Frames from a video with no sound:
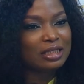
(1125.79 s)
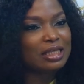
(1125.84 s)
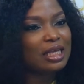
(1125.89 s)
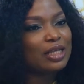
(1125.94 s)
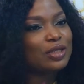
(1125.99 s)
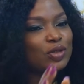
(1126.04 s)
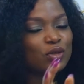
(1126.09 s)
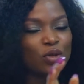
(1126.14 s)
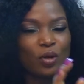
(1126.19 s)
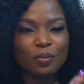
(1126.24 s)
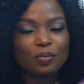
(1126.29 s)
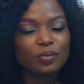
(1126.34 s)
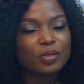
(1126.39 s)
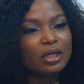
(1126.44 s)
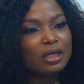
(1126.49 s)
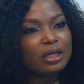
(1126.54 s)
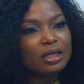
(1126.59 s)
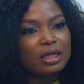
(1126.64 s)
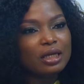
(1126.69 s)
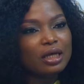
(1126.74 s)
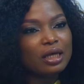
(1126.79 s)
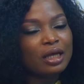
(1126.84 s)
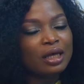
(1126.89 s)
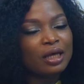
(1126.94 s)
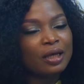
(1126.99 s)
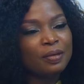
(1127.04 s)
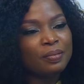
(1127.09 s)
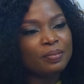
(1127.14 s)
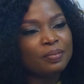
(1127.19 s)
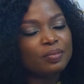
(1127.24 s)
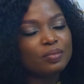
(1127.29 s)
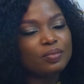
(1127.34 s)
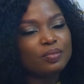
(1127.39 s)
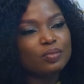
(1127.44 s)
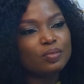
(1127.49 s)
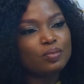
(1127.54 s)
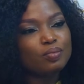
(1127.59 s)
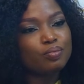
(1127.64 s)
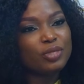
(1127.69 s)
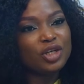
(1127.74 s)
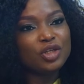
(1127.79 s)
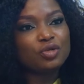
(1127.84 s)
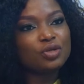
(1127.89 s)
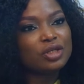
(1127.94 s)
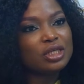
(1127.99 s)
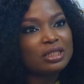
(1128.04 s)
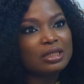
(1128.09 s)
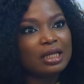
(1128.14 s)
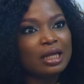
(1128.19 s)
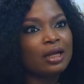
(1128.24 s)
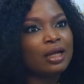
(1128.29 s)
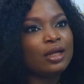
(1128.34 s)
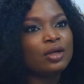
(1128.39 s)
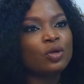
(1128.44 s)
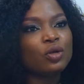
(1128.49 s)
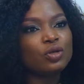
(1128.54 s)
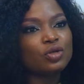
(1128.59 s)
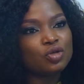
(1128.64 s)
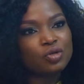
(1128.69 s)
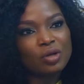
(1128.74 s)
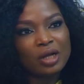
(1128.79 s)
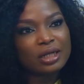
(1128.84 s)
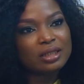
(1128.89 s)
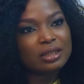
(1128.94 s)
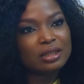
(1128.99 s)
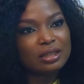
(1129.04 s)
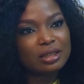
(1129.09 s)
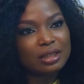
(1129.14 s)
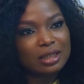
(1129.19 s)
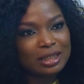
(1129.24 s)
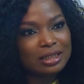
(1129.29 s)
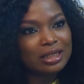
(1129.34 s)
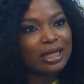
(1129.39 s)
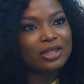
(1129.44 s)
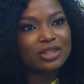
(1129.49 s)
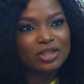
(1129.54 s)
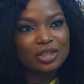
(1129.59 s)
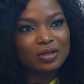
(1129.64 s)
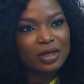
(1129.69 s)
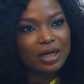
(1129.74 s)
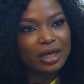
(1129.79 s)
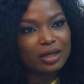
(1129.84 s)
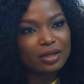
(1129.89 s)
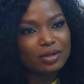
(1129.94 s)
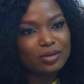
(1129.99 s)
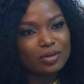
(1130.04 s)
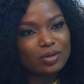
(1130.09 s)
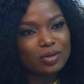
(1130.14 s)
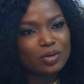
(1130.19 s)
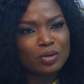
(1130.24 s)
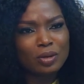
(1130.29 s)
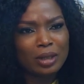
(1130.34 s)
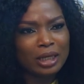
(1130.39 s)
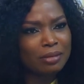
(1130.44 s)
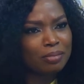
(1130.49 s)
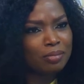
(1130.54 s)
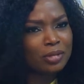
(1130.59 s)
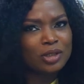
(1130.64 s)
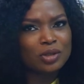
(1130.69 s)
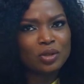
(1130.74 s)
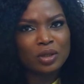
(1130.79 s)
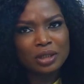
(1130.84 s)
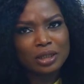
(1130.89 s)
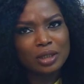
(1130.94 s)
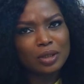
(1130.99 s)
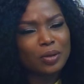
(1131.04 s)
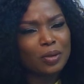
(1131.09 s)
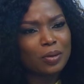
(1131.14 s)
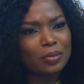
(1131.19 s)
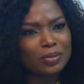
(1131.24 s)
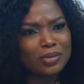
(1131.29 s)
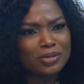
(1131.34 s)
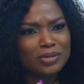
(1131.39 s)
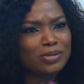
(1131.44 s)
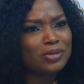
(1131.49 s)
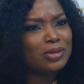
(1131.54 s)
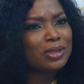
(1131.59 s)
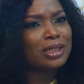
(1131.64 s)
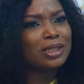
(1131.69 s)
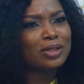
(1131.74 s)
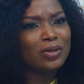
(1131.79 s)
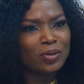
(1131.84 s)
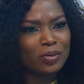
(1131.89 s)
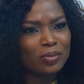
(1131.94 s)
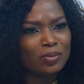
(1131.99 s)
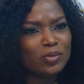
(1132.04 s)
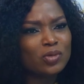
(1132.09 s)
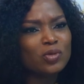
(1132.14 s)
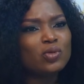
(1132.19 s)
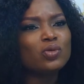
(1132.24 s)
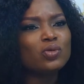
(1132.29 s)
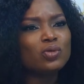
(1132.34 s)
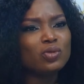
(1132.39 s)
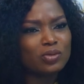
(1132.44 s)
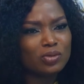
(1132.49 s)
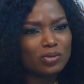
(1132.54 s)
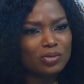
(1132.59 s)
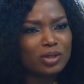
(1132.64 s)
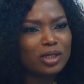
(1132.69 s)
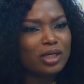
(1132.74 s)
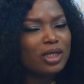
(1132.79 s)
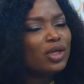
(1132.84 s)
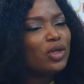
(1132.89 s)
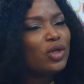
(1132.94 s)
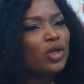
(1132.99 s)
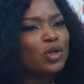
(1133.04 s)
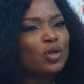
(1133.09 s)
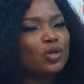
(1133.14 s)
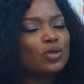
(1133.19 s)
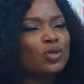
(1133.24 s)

There's some um, metrics that are not tracked in Nigeria. You know, like based on income, which income, who, who you know.